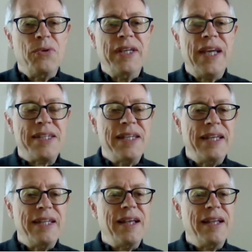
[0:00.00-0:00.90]
yes,
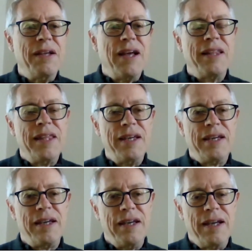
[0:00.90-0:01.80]
I
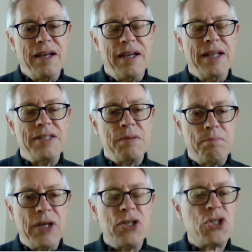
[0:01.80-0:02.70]
think it